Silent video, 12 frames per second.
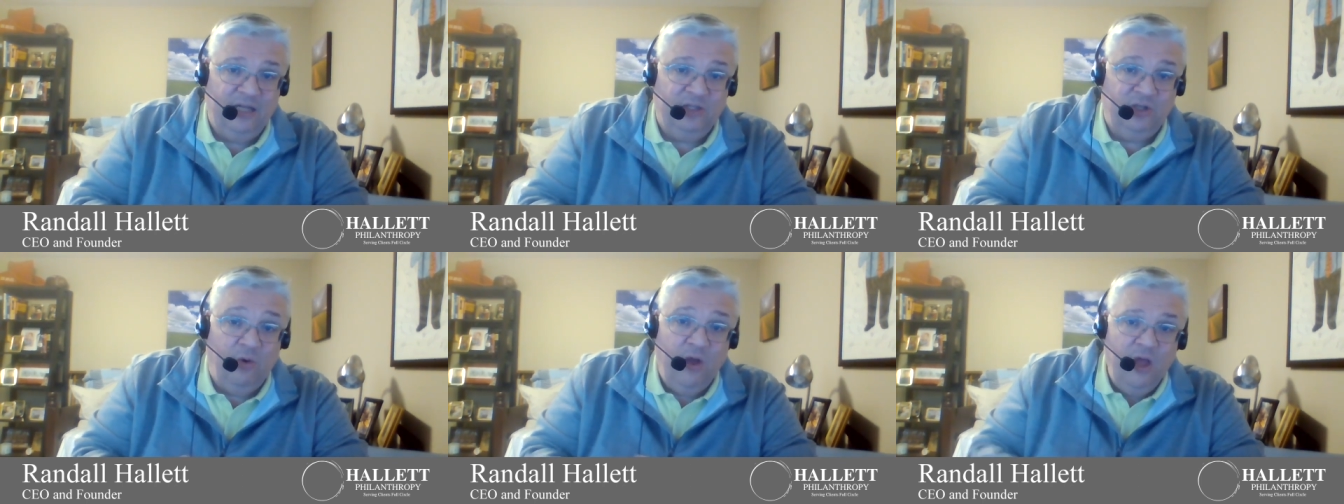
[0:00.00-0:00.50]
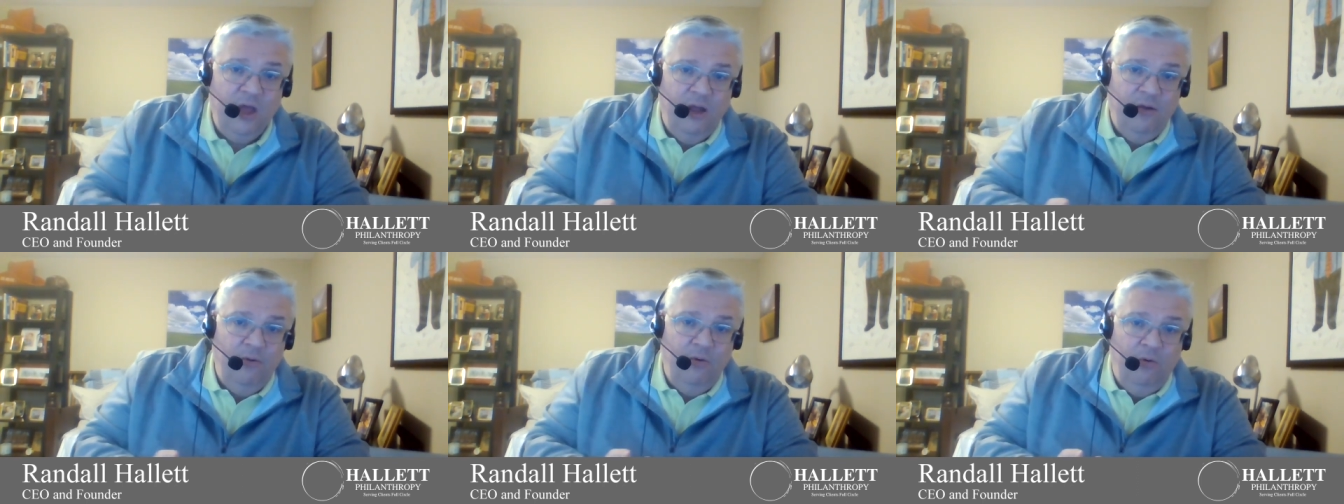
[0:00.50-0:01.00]
And so
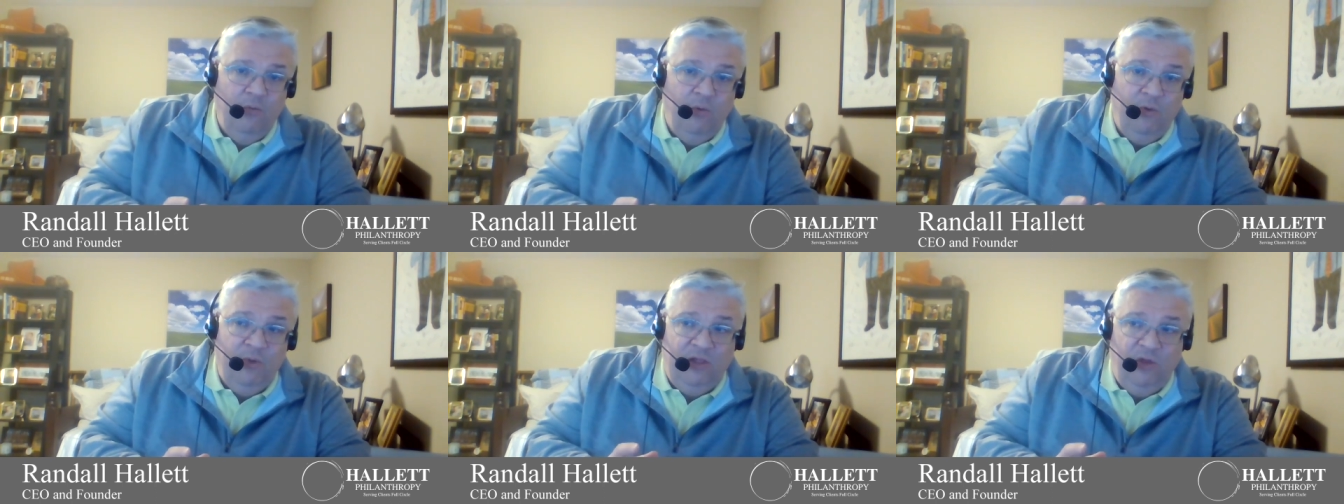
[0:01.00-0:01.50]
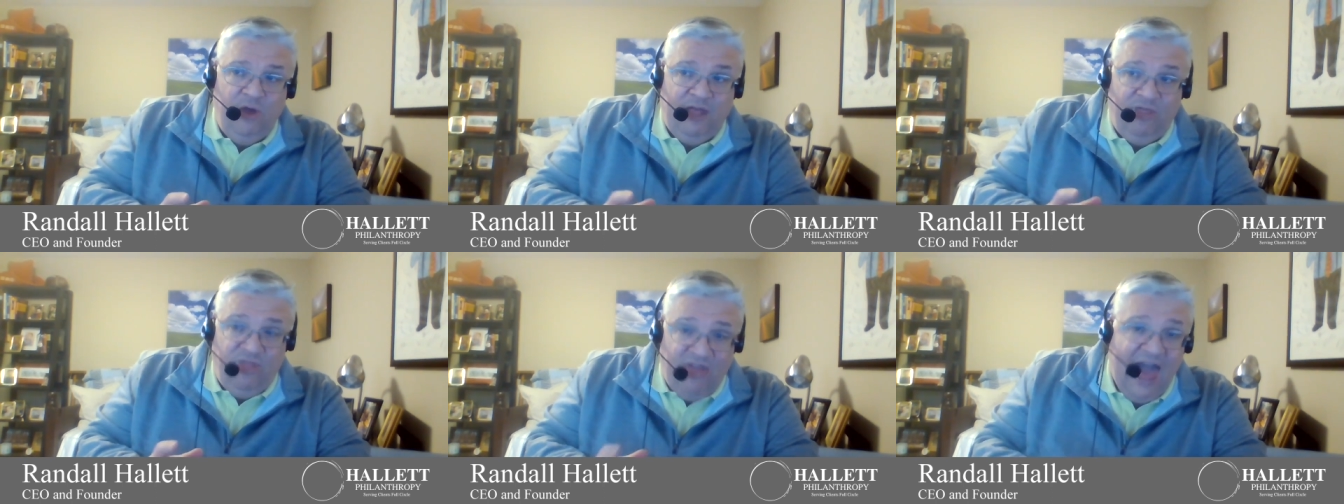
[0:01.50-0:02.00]
when we look
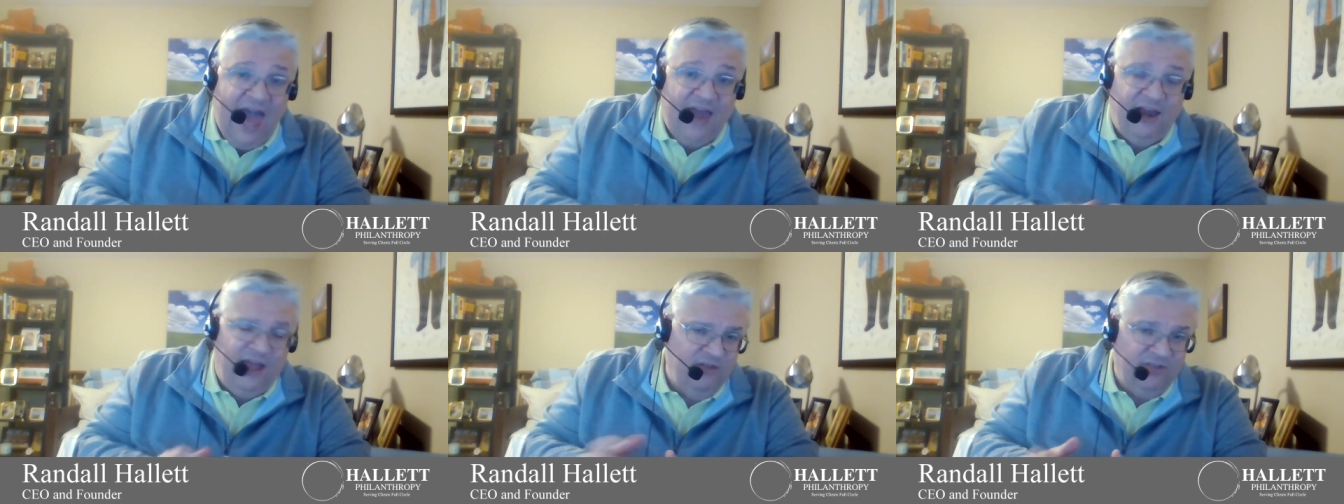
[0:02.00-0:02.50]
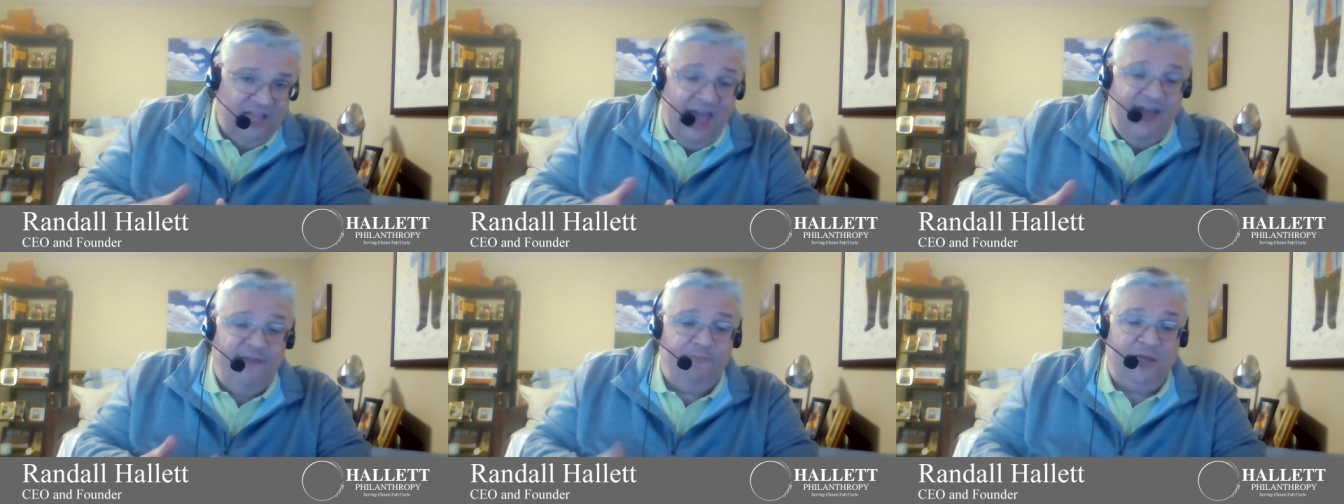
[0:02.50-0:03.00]
at that kind of as a
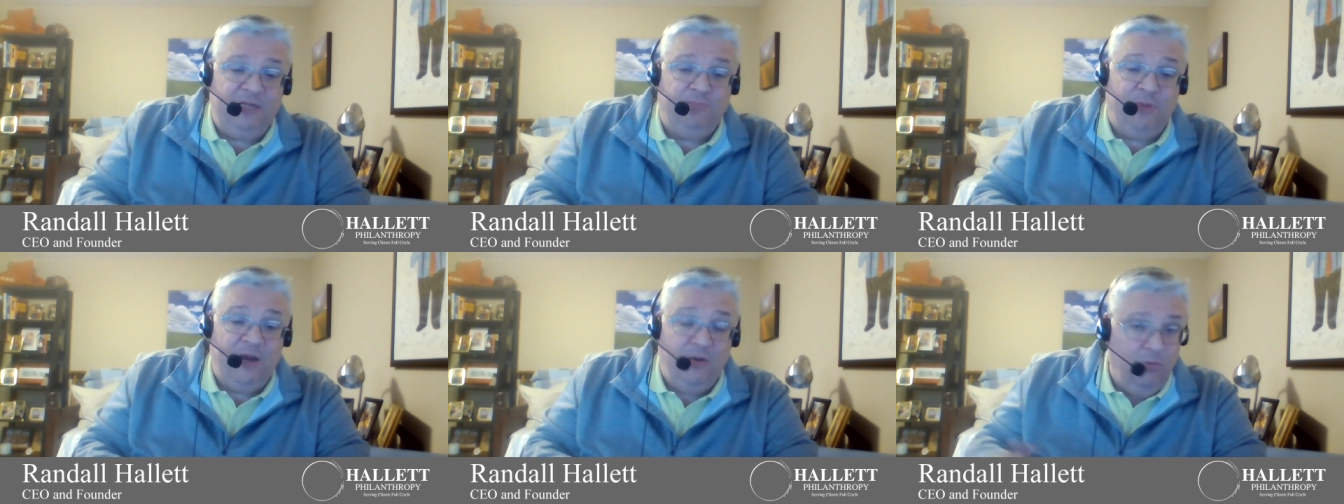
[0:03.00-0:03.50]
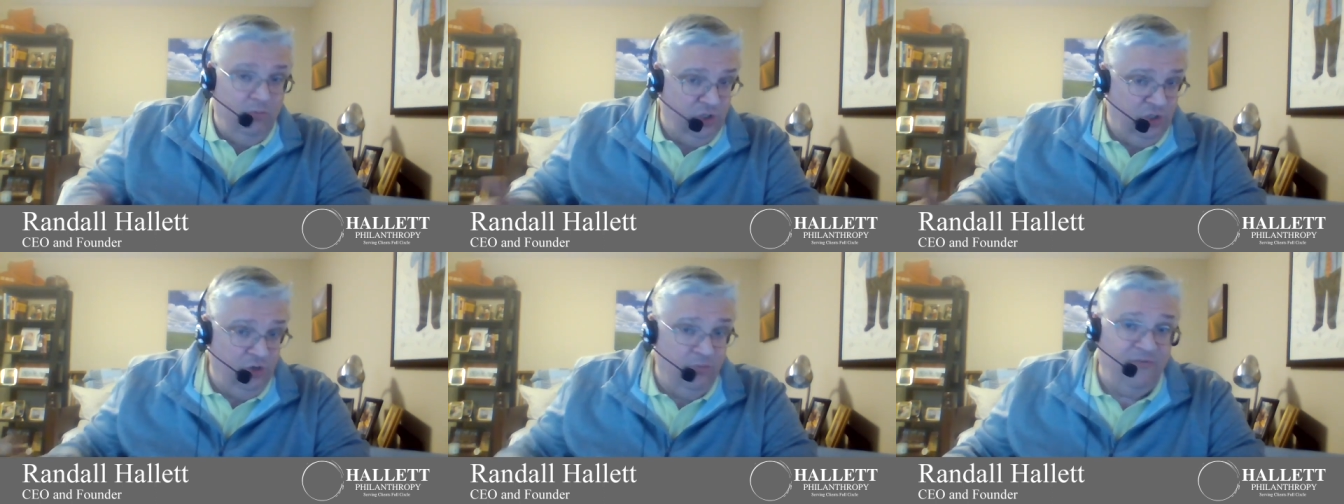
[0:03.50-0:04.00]
half piece, but
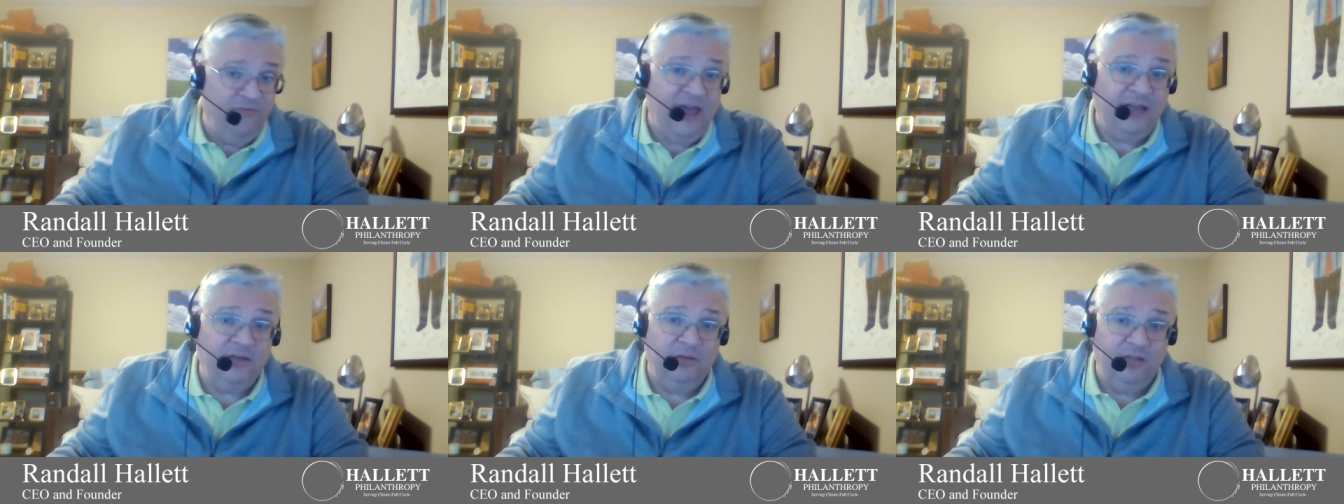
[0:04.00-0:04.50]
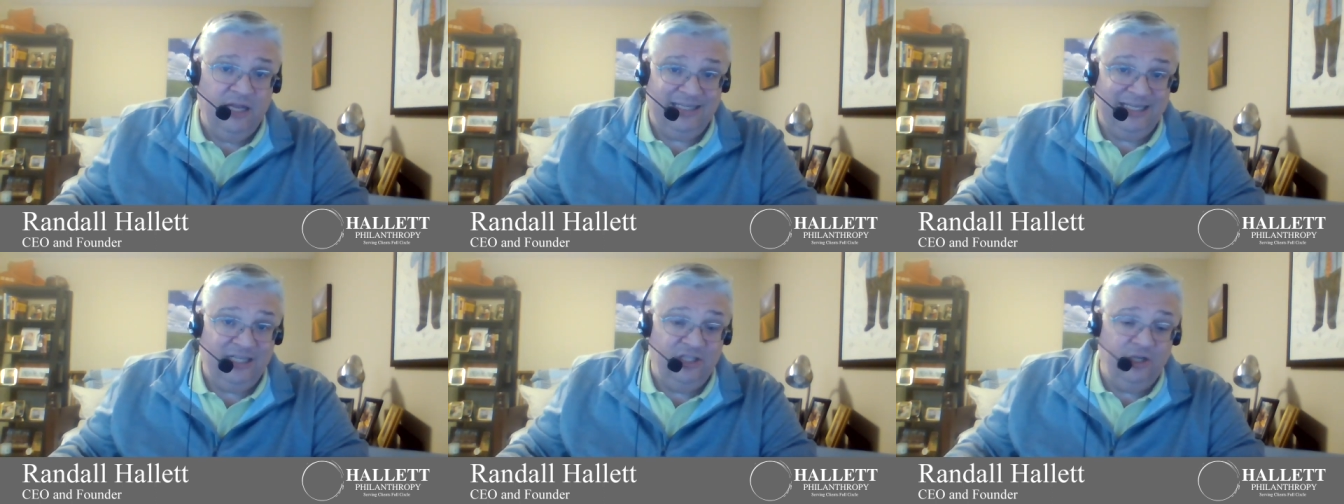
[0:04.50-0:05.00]
Zoom effect, that
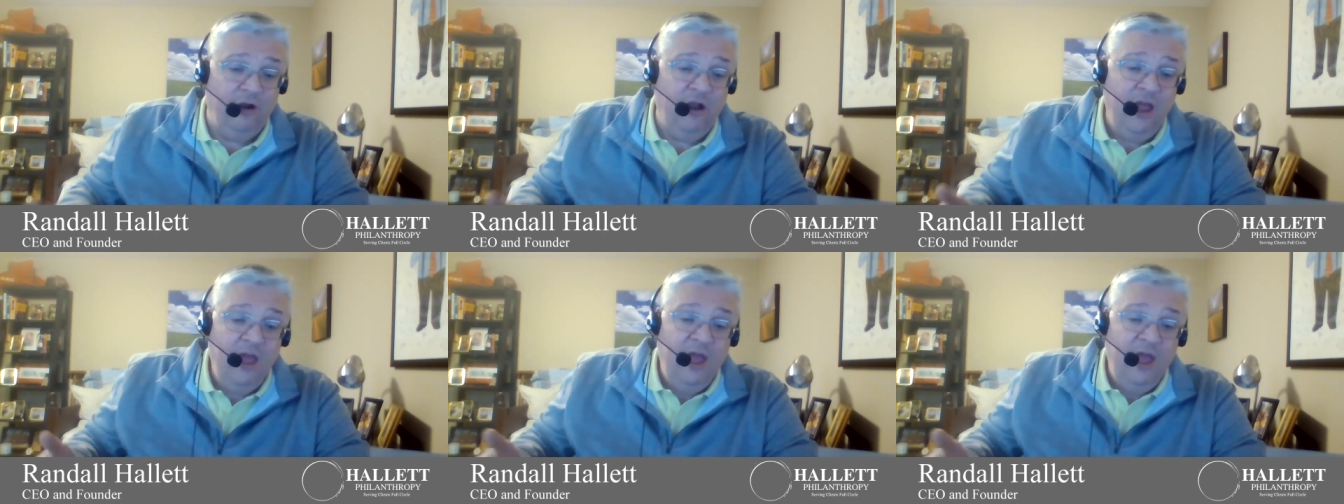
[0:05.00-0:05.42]
it's easier,